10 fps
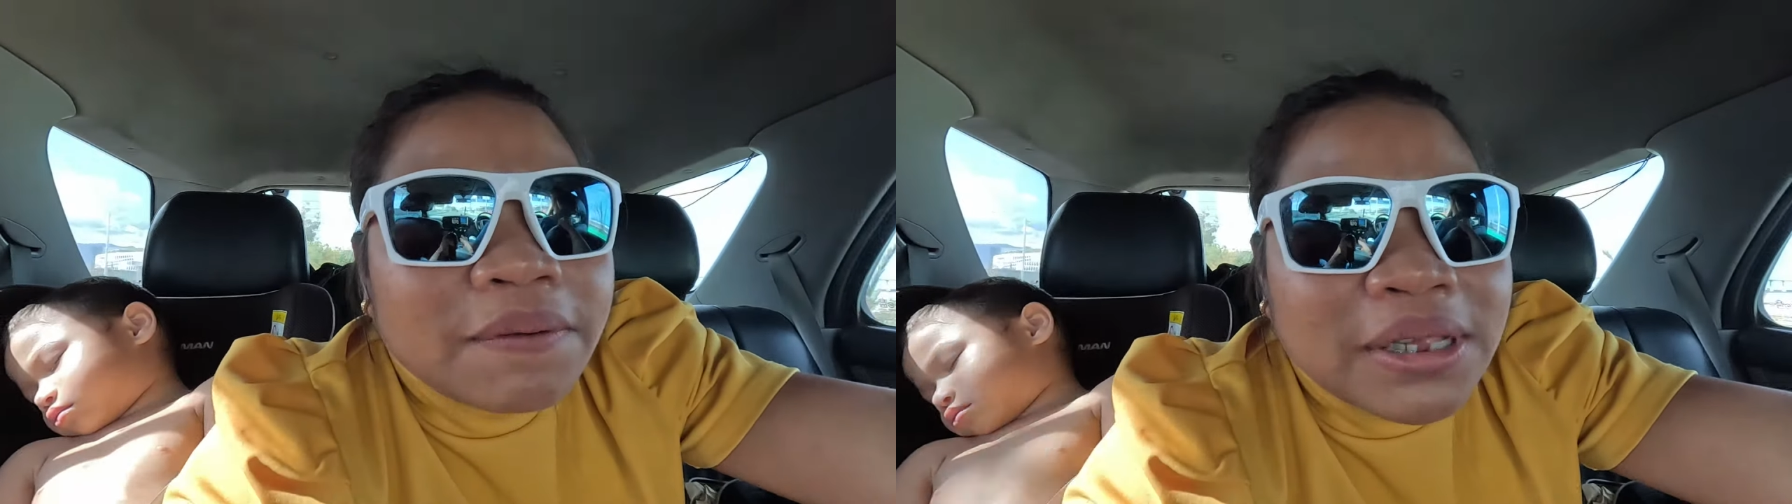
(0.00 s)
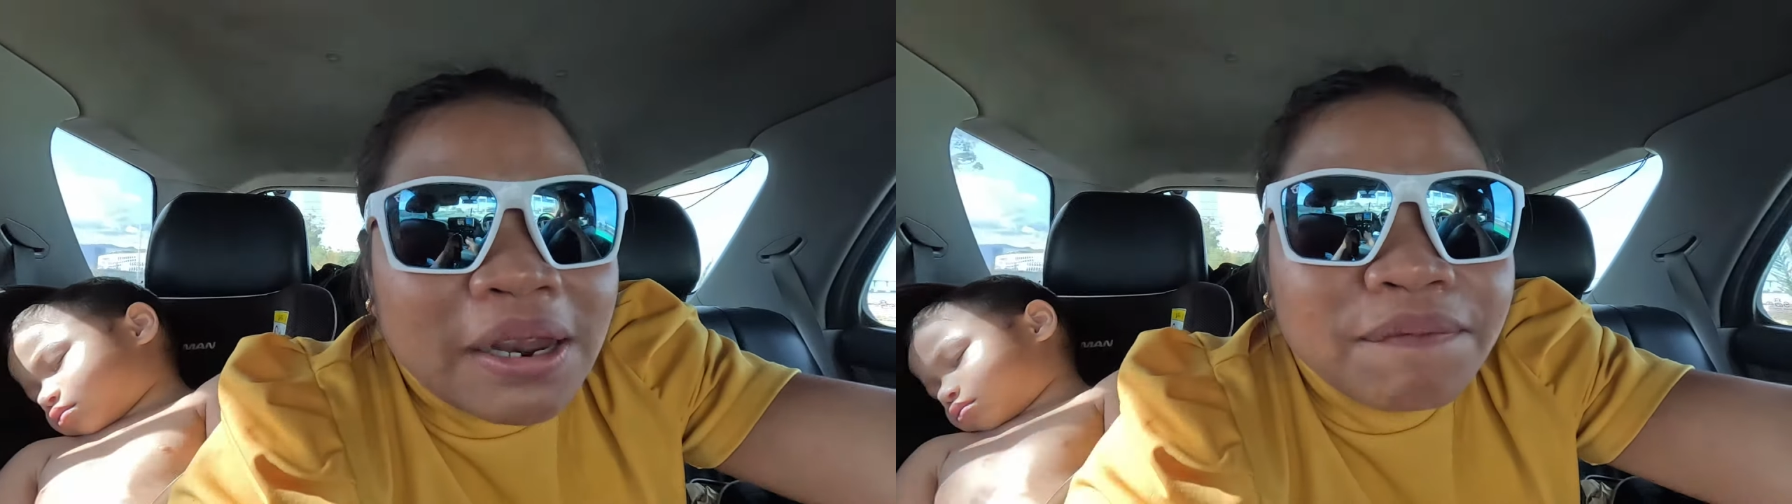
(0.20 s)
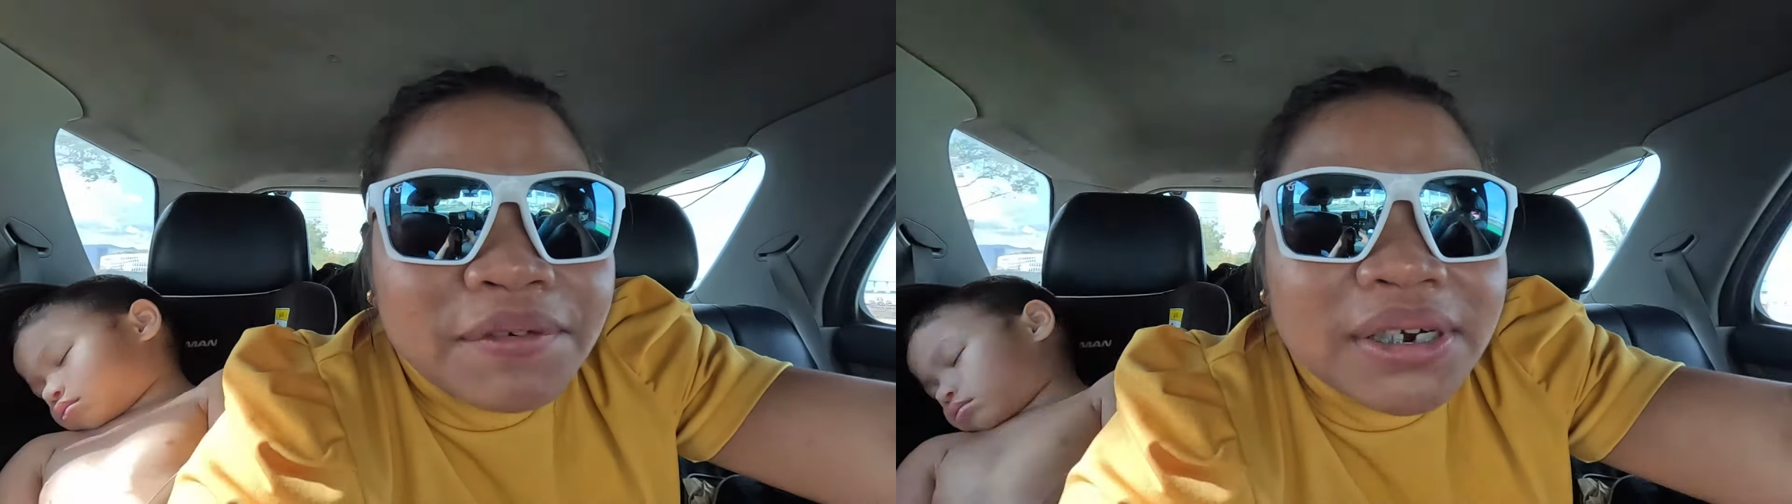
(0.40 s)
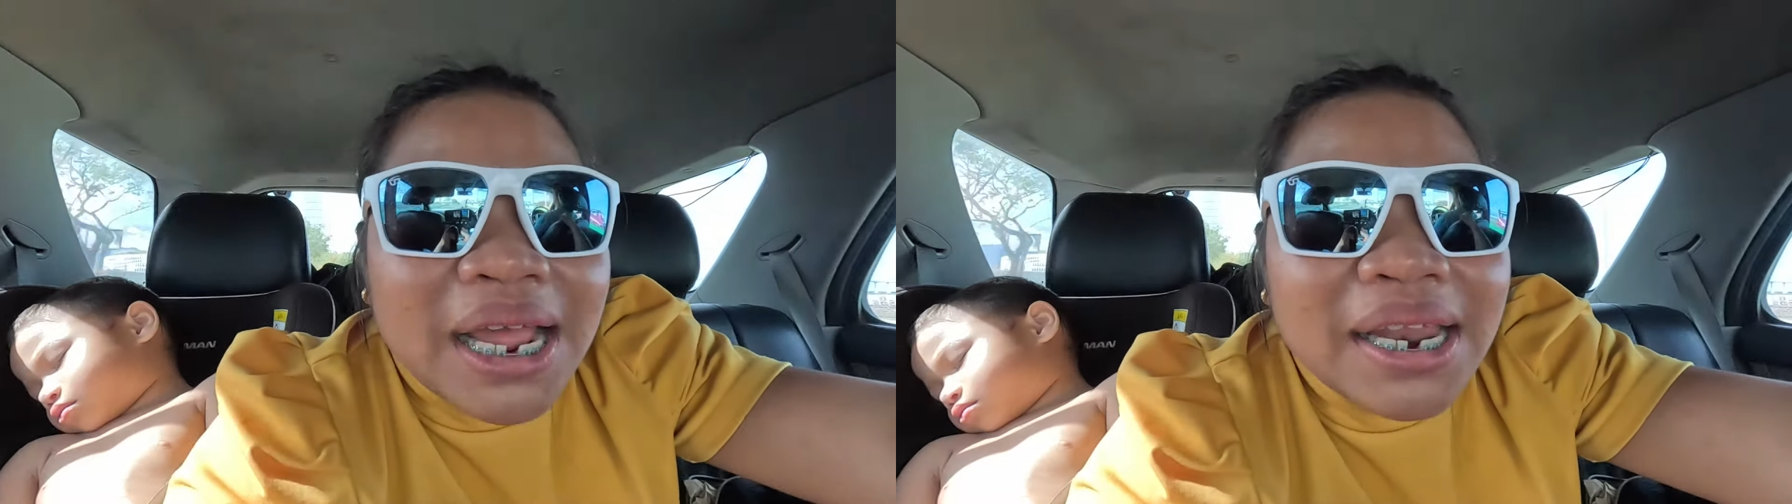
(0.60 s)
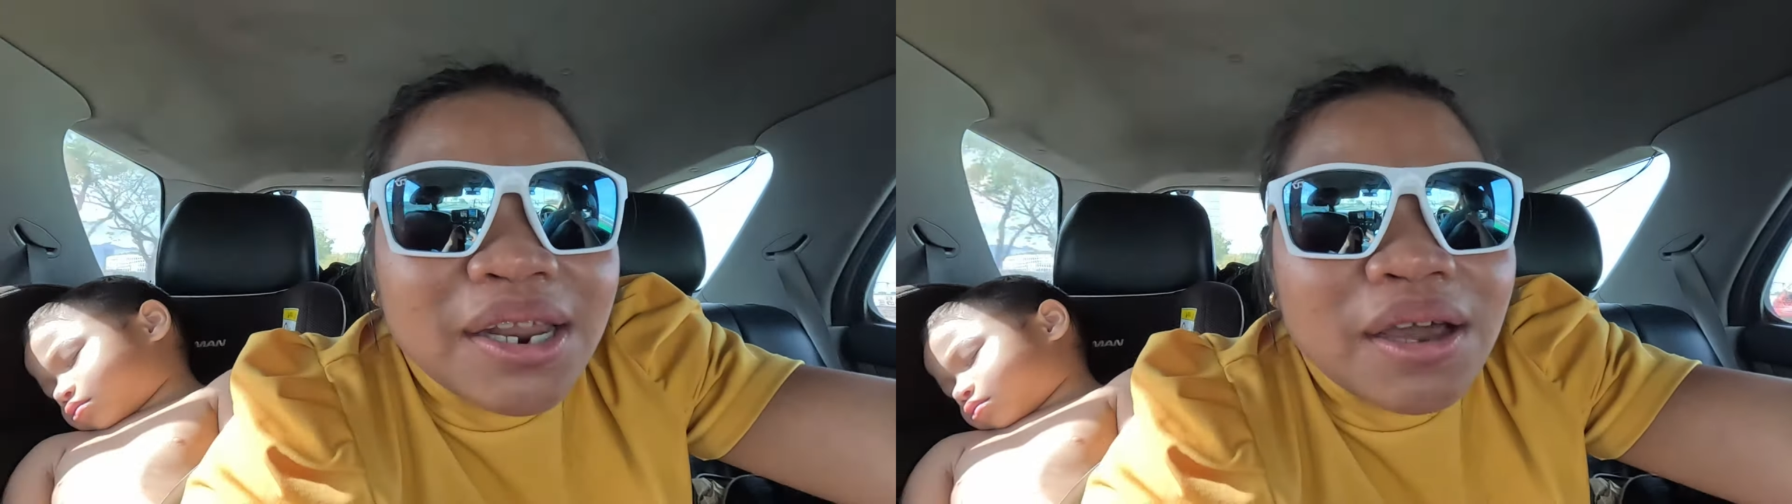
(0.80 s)
San
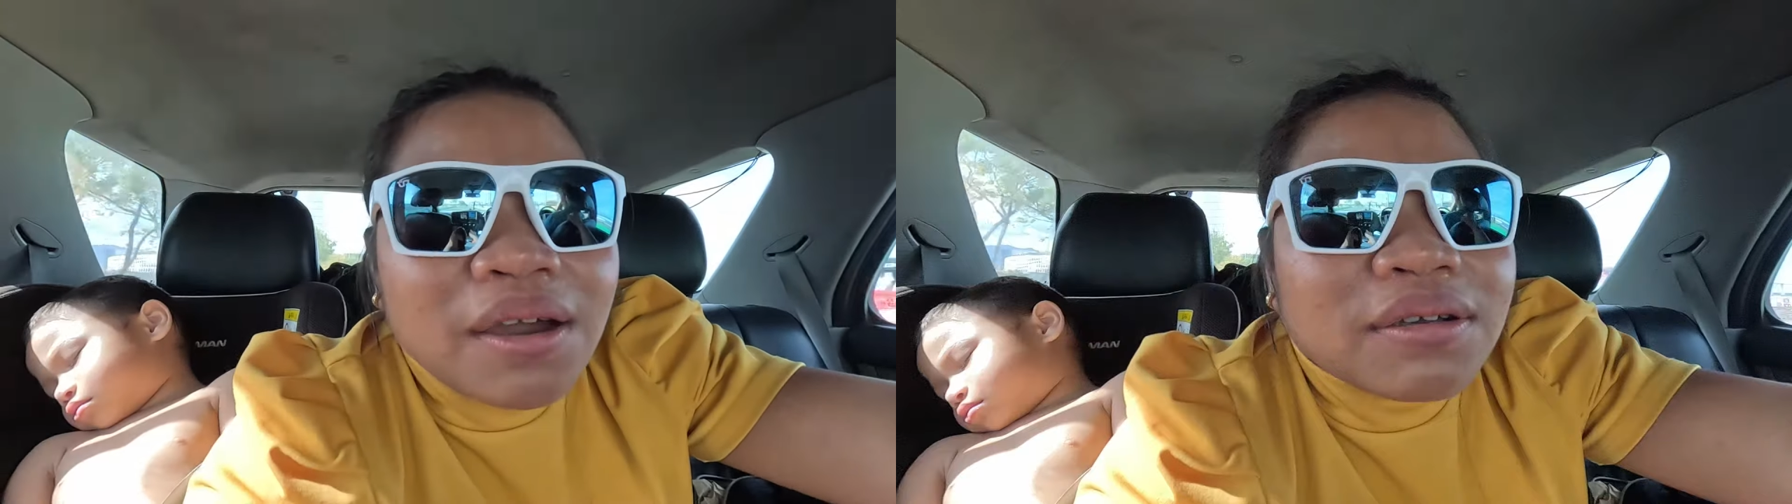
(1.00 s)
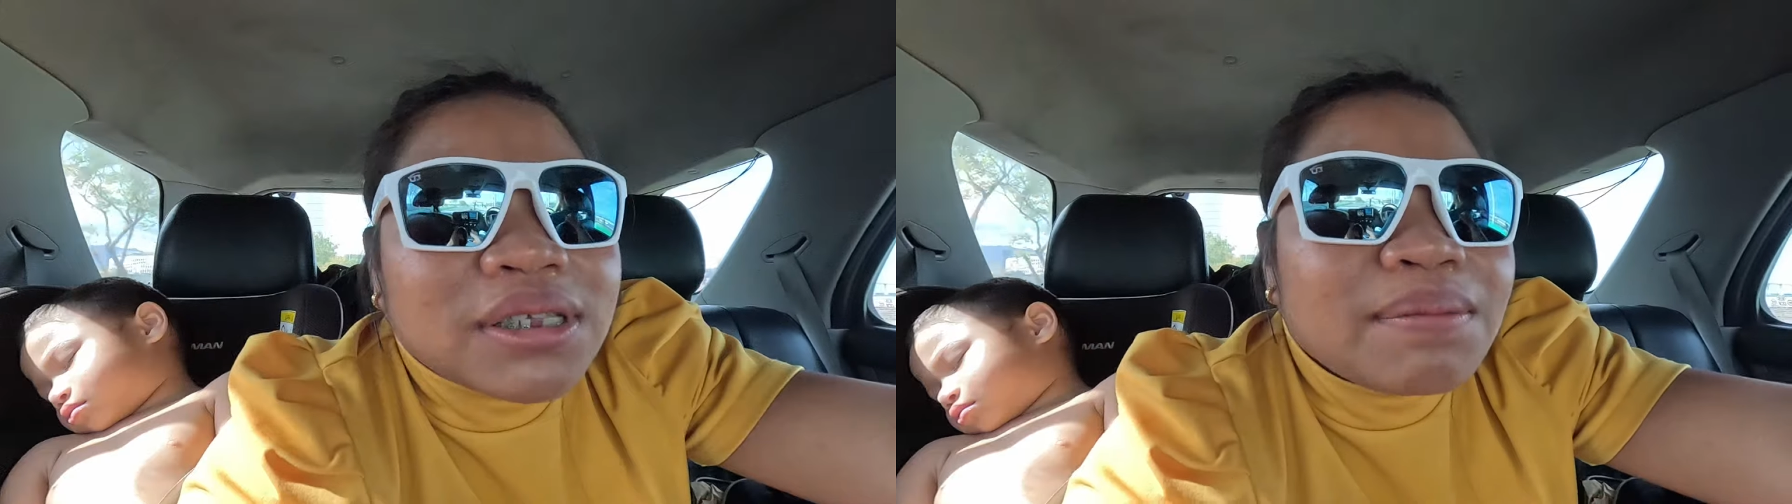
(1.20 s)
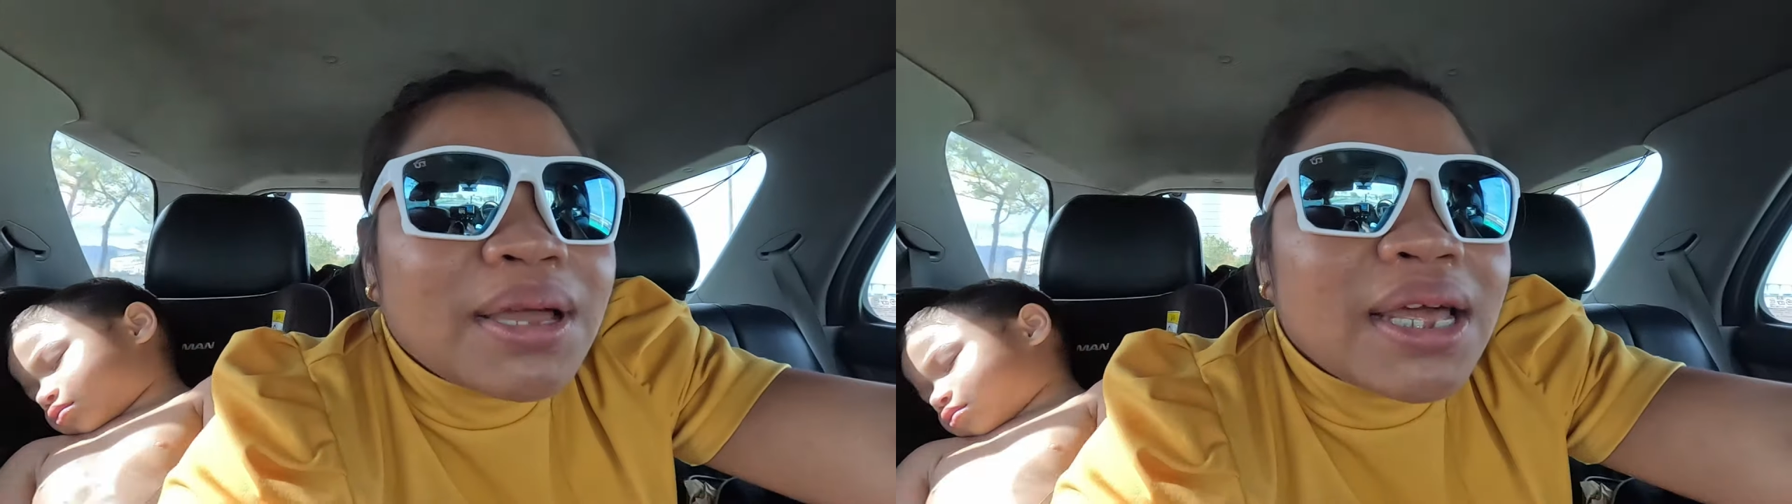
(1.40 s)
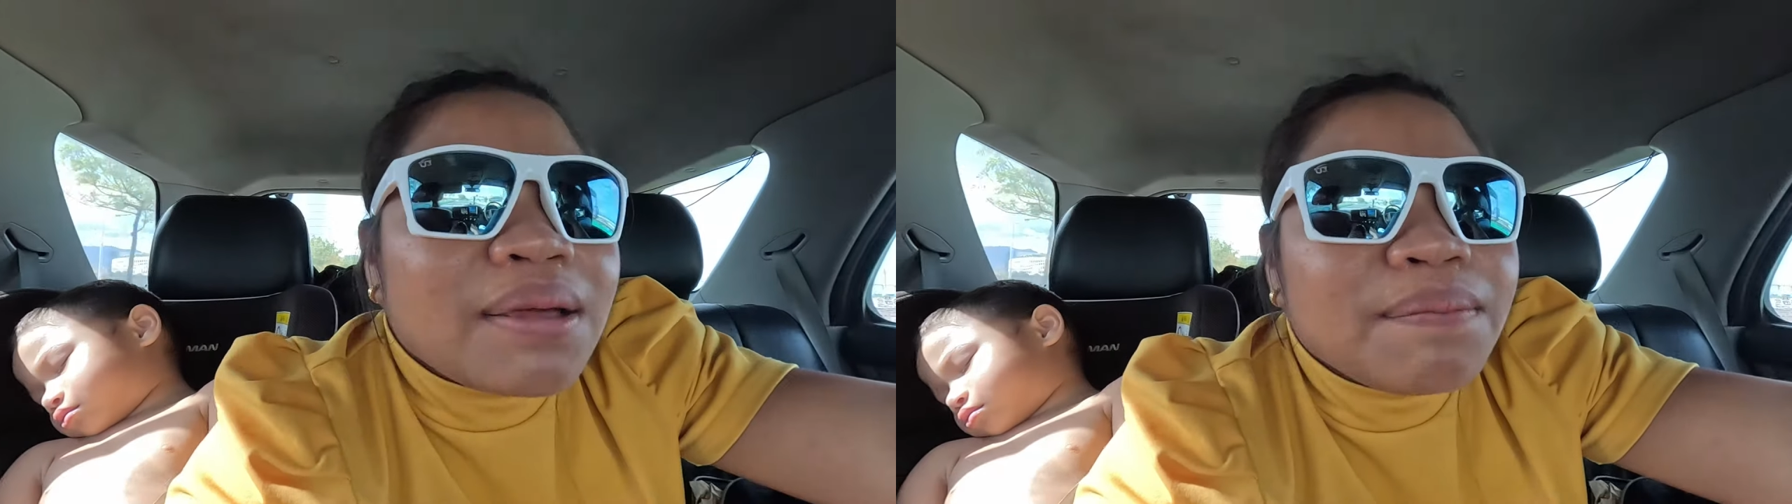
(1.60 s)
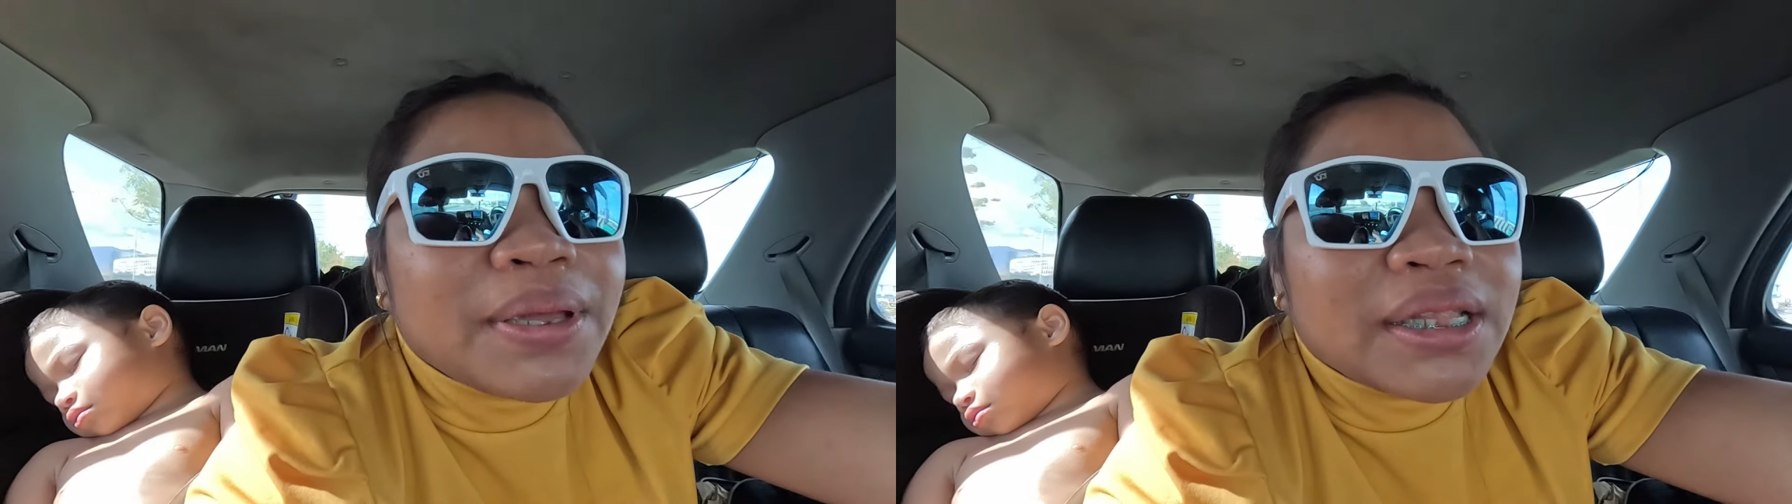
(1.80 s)
Fernando because I'm
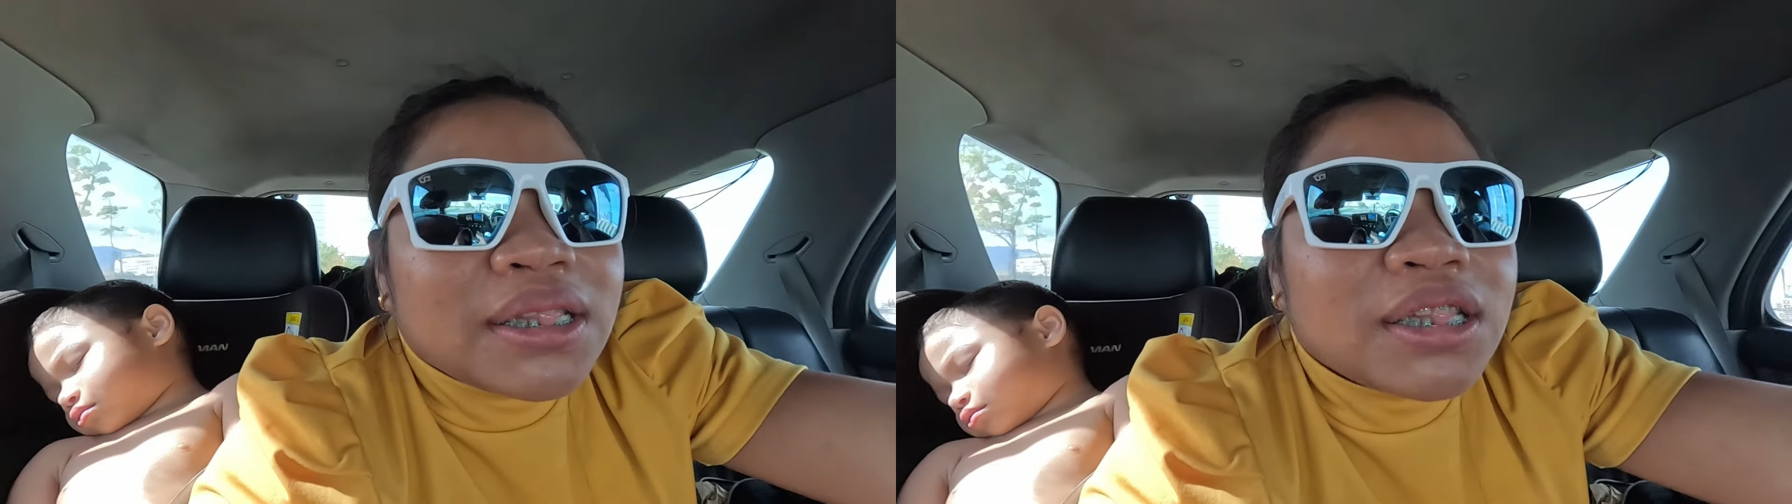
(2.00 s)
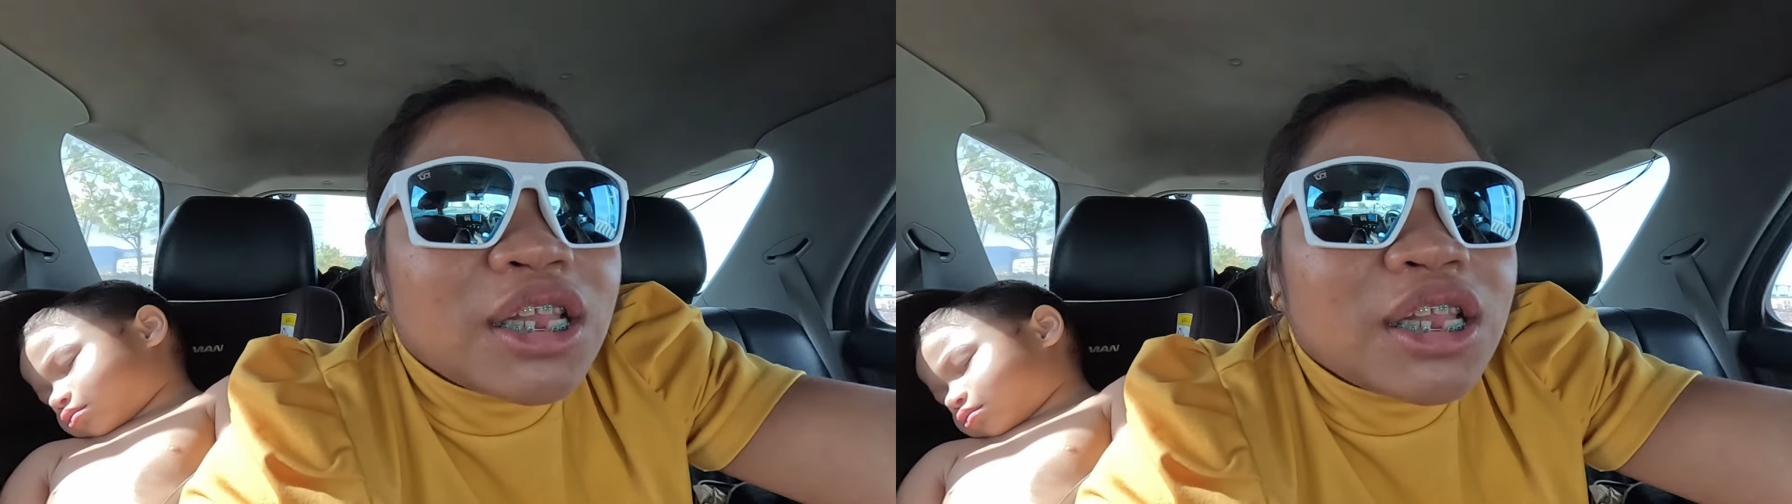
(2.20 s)
gonna meet